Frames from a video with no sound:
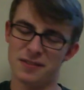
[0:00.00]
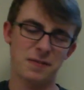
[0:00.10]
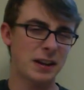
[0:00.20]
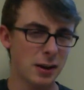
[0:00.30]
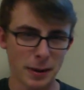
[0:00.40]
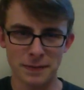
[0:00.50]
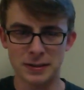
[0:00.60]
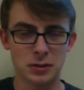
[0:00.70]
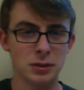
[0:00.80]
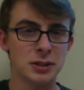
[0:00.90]
Forget about
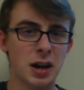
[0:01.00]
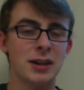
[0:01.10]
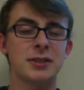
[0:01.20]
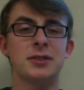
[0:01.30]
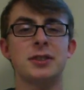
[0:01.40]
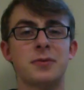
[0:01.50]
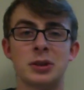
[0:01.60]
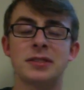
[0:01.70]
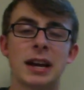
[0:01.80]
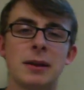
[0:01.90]
physical exhaustion just
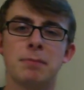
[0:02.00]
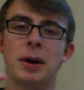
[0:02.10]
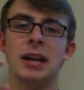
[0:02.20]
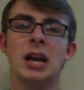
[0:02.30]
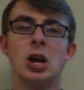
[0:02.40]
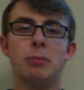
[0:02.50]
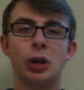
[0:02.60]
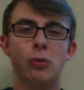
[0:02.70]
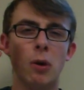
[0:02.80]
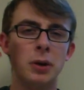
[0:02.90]
for a second, but
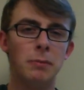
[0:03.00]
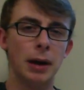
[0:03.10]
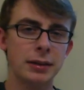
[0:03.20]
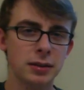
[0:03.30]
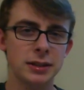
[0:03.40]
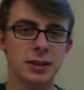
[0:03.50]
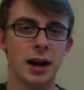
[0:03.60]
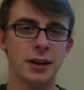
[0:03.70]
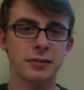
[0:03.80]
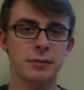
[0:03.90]
growing mentally
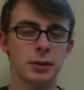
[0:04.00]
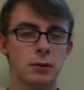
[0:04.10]
tired of something,